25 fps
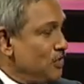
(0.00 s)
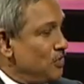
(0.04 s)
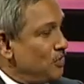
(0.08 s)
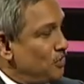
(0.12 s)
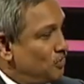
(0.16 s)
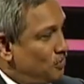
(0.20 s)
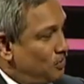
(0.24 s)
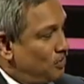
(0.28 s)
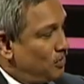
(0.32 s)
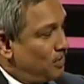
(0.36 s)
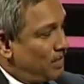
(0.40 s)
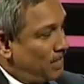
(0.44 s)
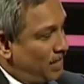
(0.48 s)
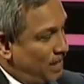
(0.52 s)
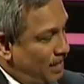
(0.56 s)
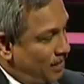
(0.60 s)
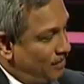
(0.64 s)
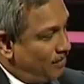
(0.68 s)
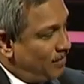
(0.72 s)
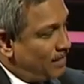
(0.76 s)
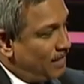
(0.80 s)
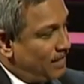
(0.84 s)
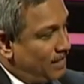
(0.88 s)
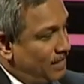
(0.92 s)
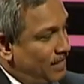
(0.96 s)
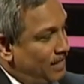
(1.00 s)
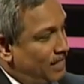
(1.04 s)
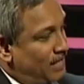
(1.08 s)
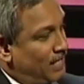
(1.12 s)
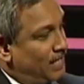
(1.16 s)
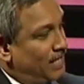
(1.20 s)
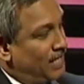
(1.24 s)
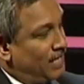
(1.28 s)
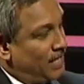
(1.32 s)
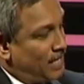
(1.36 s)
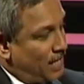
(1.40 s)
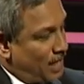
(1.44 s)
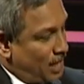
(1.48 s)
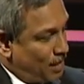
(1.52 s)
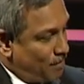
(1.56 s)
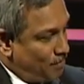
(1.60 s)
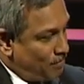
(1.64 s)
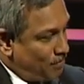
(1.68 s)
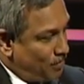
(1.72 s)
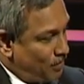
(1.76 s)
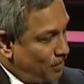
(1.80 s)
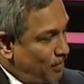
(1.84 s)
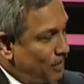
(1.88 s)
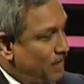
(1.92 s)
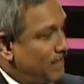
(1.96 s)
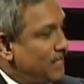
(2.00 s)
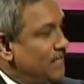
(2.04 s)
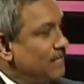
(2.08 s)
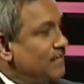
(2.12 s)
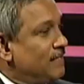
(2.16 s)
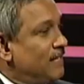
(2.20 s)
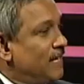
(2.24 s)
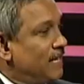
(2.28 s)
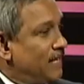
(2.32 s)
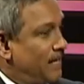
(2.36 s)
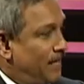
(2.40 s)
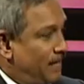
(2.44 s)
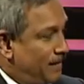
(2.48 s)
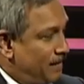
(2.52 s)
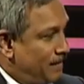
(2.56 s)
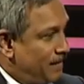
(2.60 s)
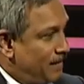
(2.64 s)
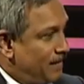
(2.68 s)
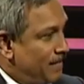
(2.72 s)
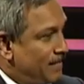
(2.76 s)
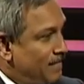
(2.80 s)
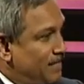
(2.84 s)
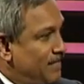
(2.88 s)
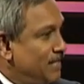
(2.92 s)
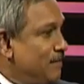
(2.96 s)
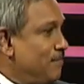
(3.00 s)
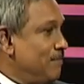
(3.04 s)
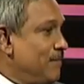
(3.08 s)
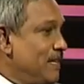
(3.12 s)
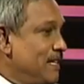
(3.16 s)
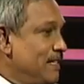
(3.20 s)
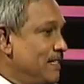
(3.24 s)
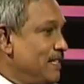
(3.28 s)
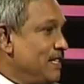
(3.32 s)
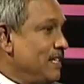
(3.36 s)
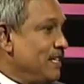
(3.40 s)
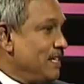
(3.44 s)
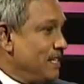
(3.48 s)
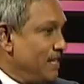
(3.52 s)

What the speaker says: So even the employers are categorized them as